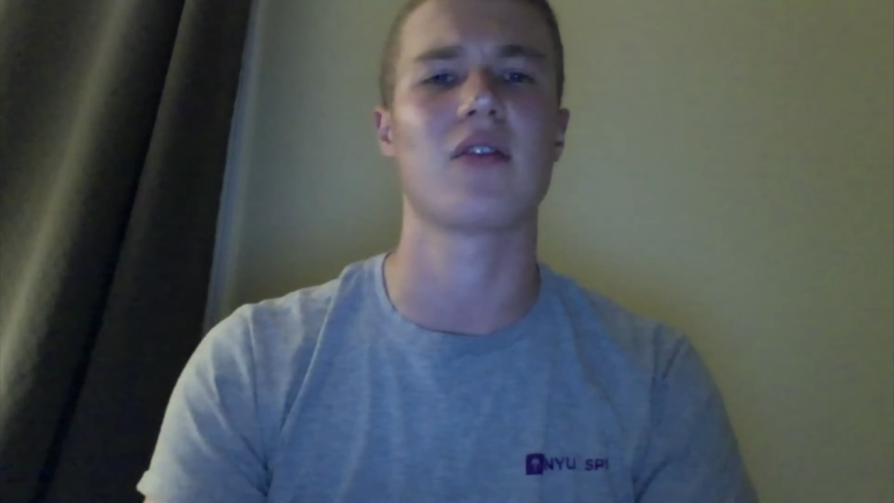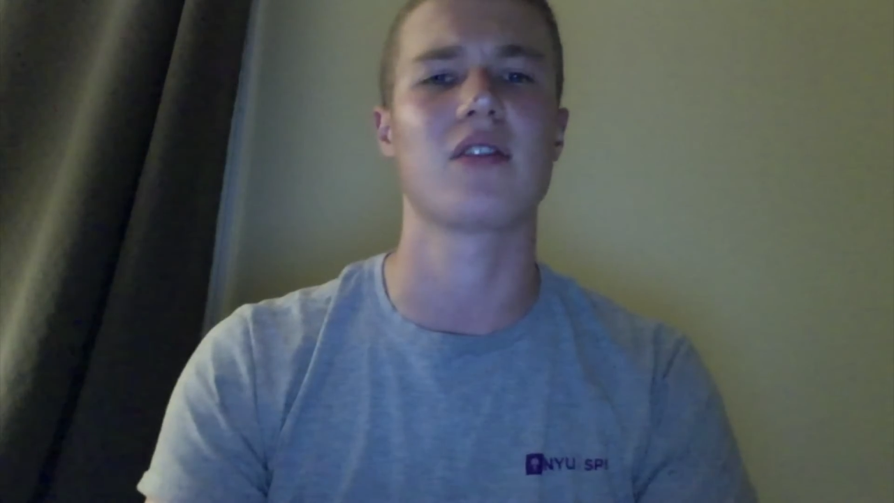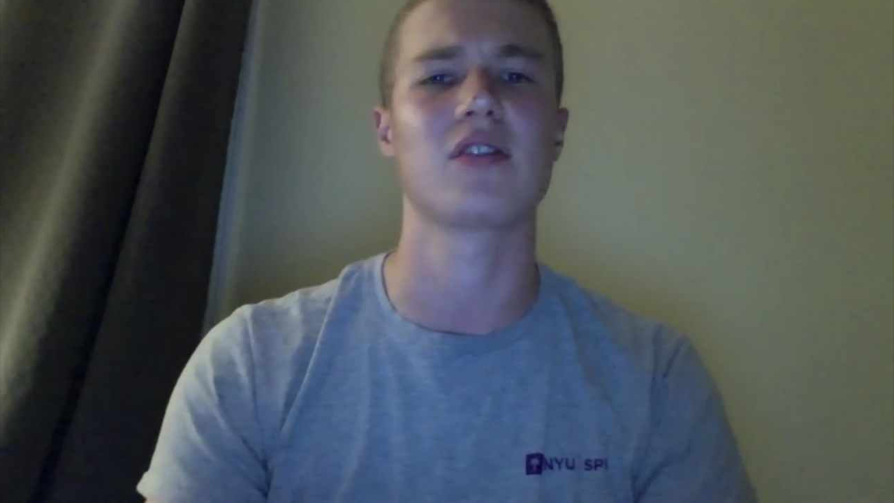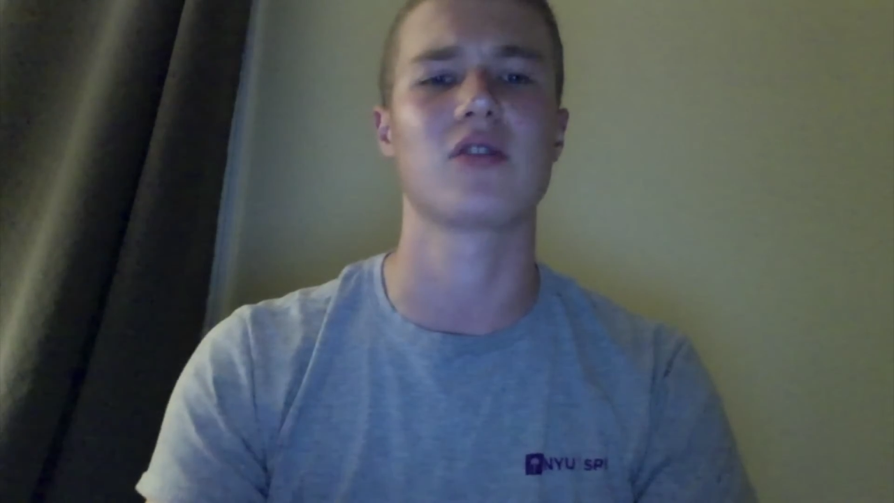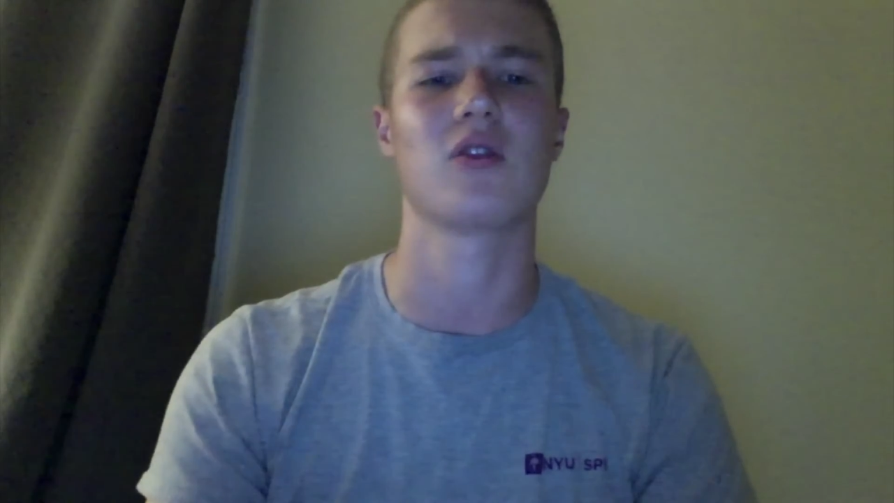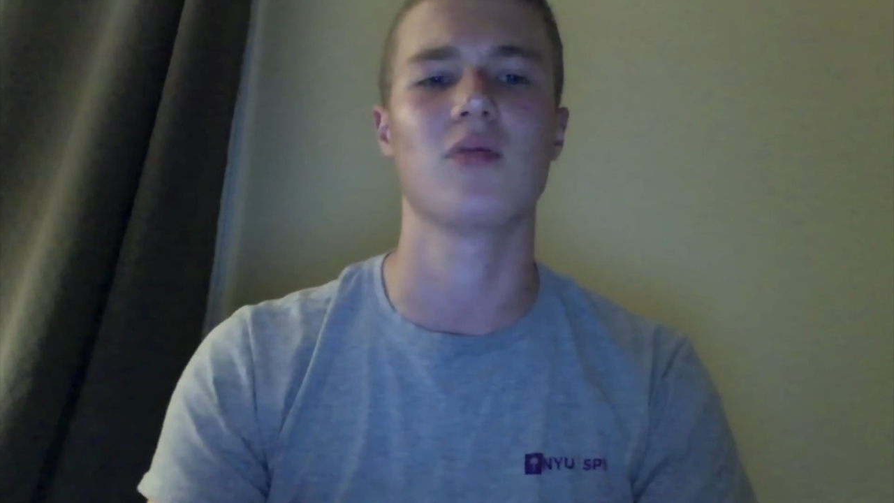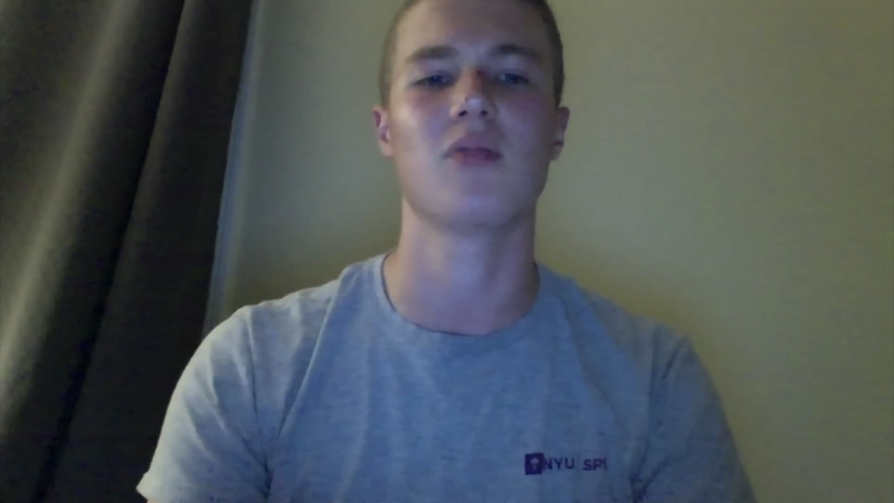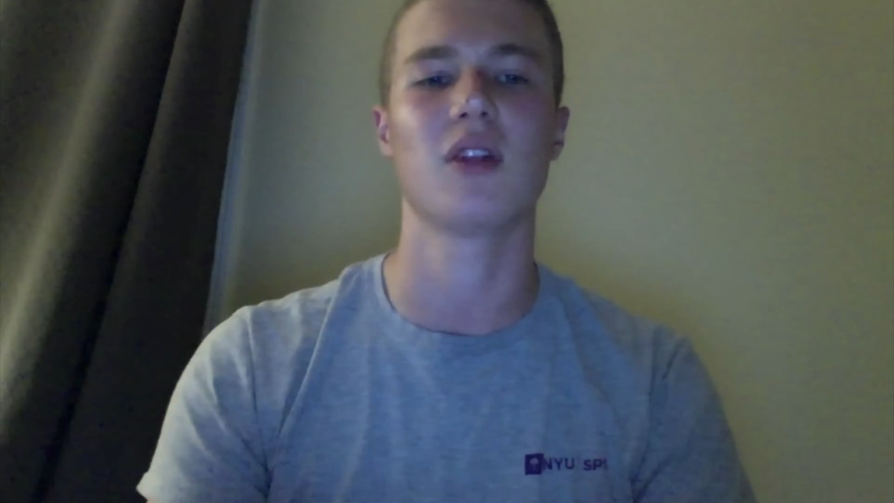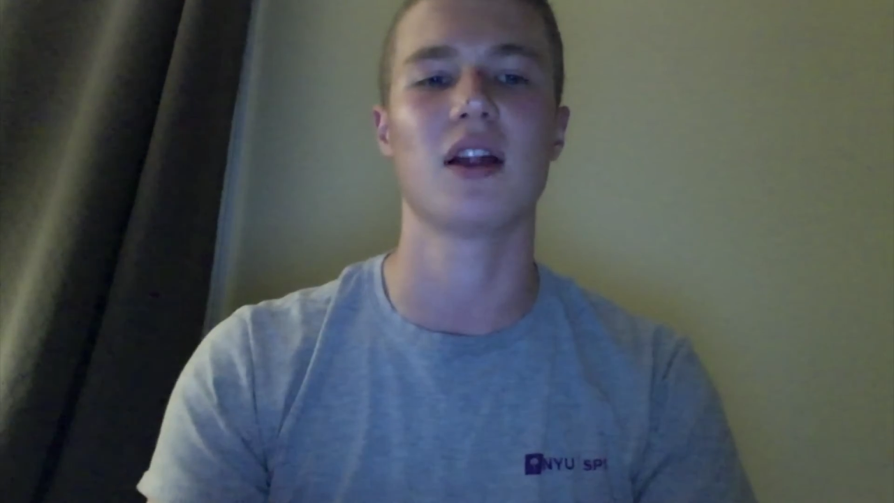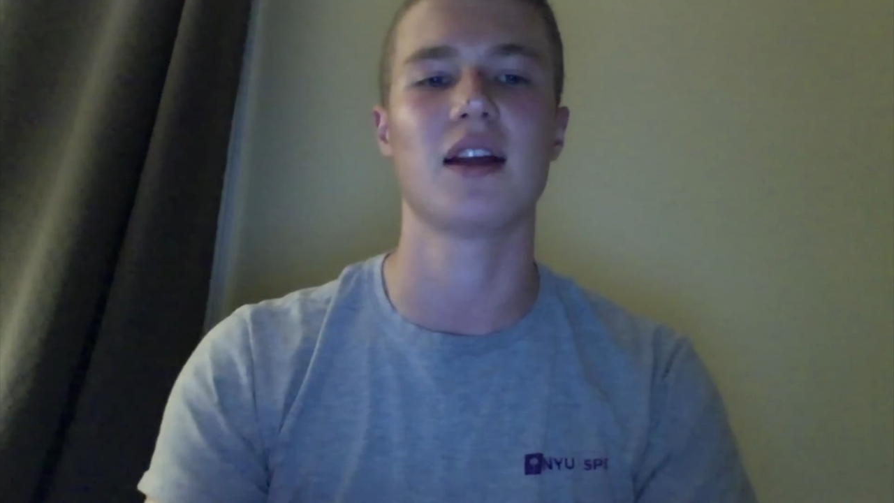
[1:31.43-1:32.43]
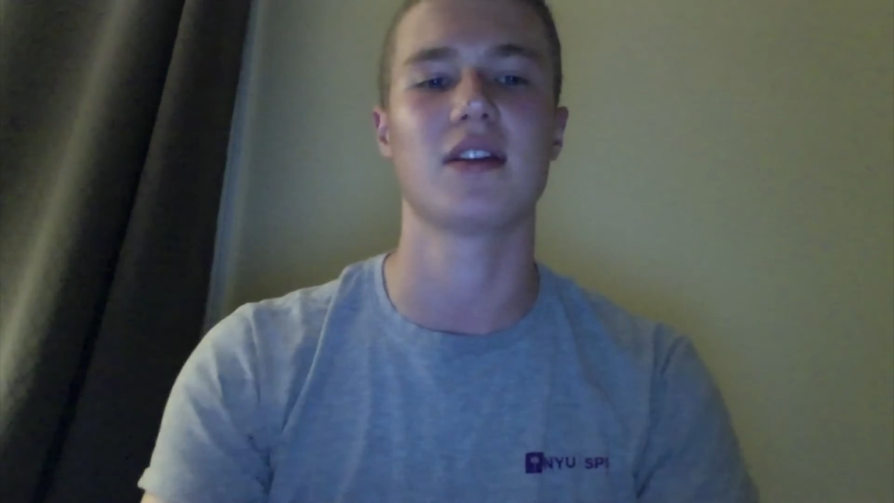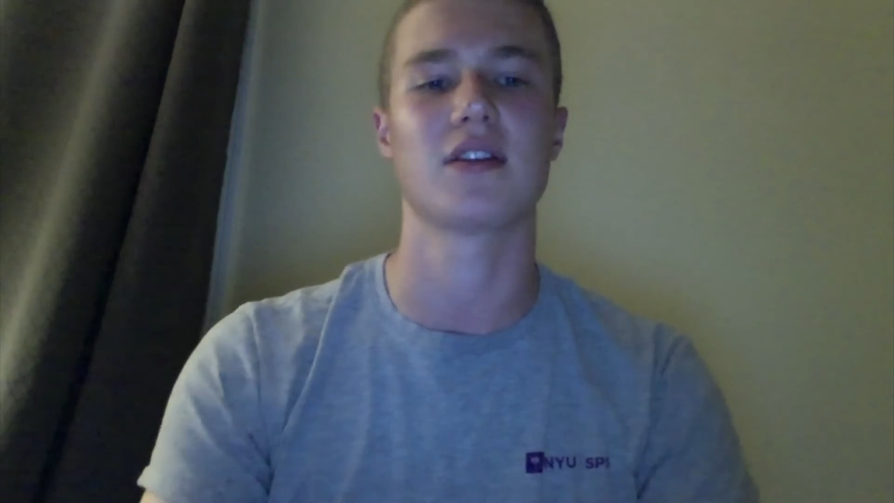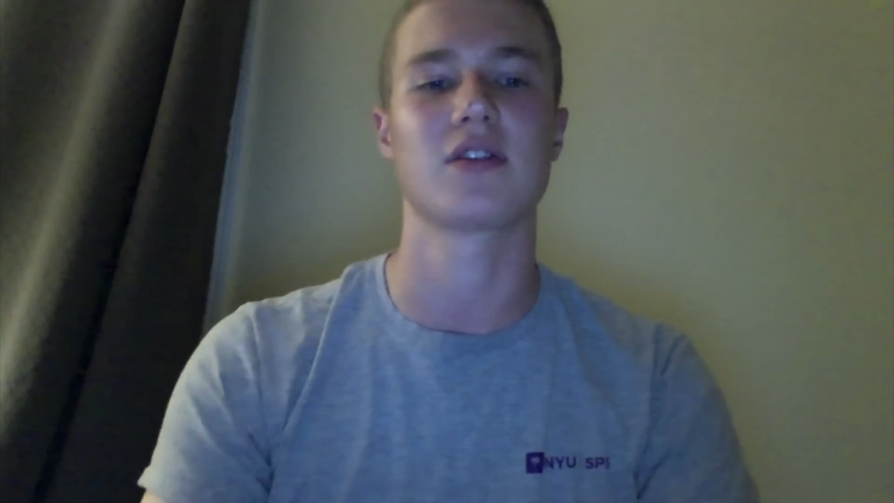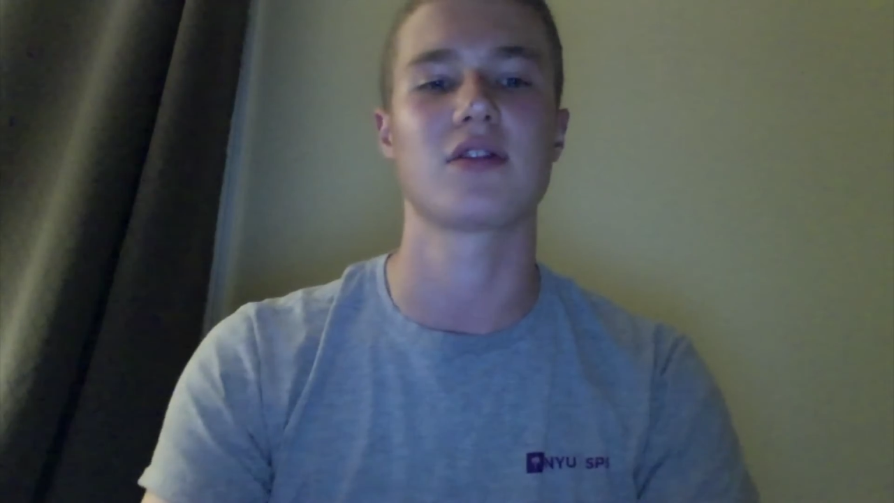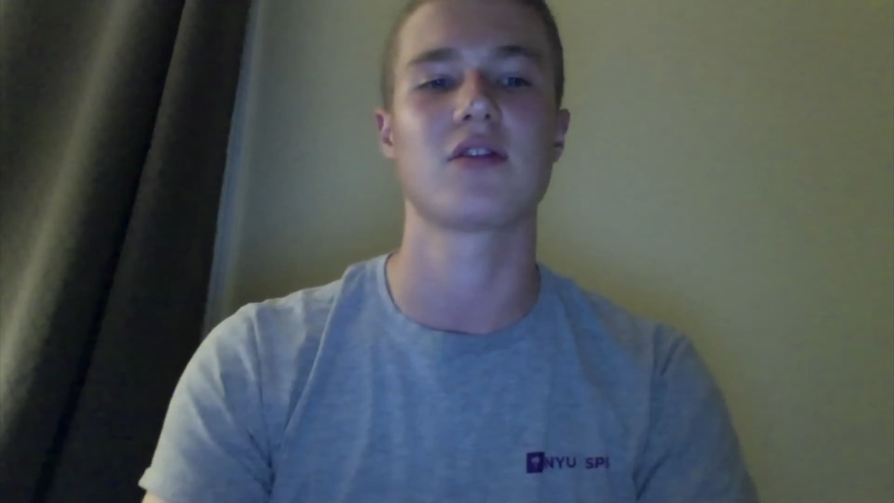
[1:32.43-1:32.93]
how these all blind
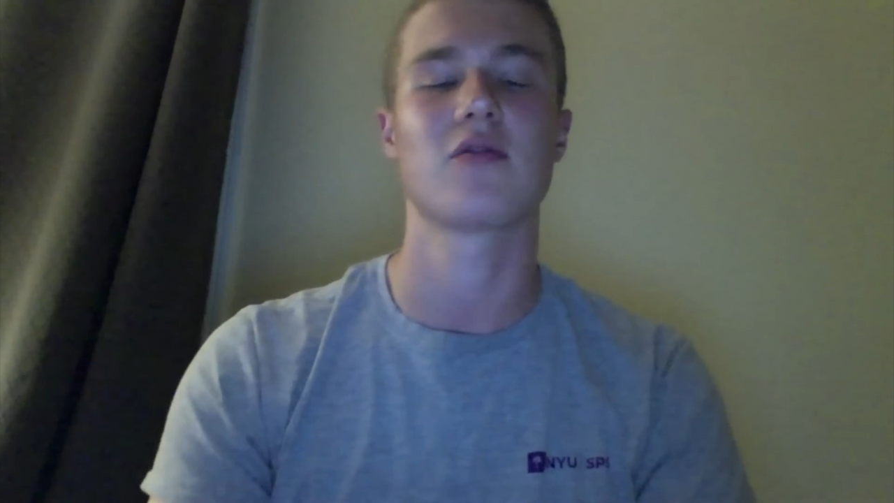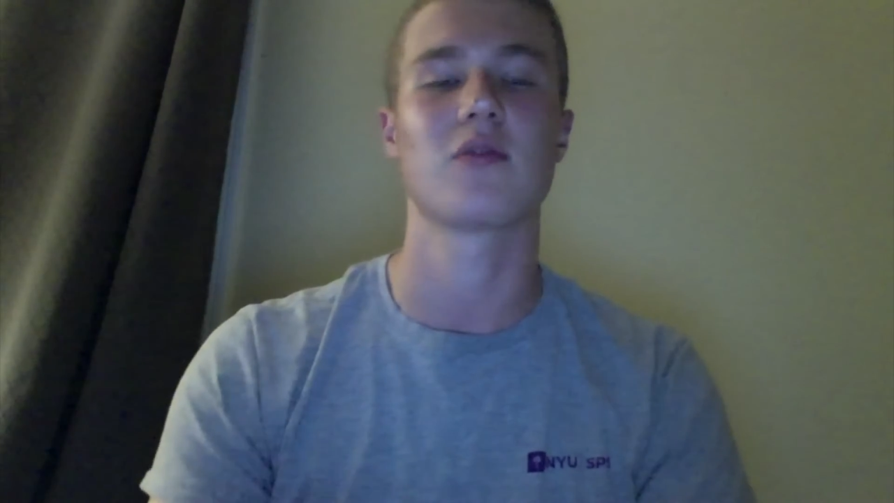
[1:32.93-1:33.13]
us